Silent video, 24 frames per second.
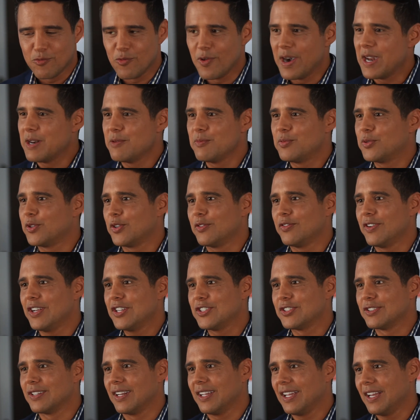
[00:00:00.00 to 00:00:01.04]
one
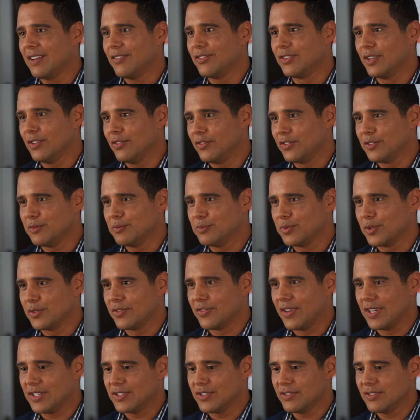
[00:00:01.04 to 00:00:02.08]
profession. I have different
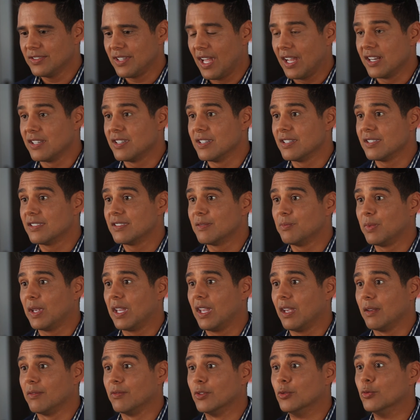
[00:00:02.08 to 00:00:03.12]
professions. I just
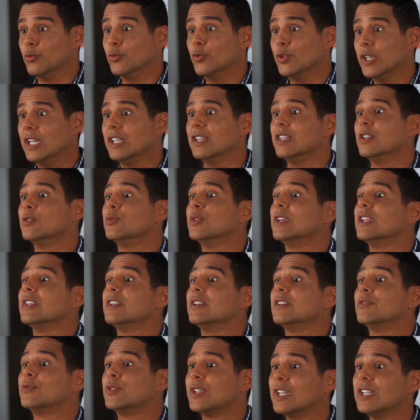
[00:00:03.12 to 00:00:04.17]
became really,
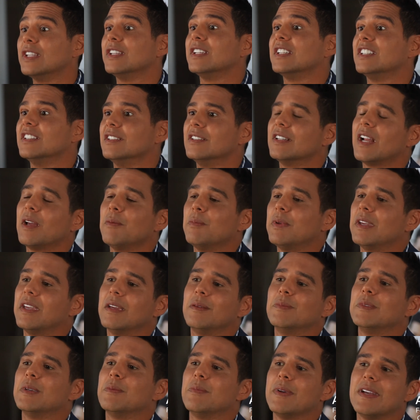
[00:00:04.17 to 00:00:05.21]
really, really good. I
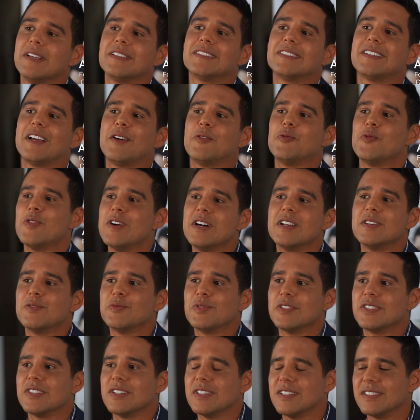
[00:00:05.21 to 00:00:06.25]
became the best at
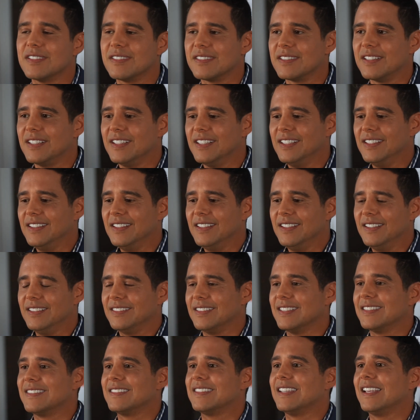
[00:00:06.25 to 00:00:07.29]
one, which is
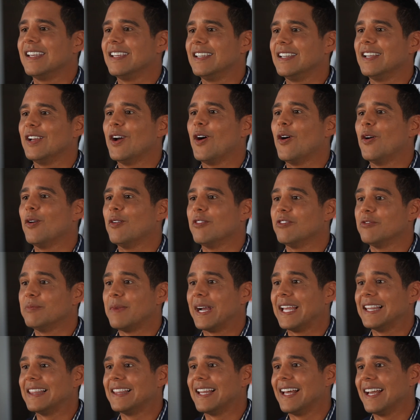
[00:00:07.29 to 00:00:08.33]
the CEO of my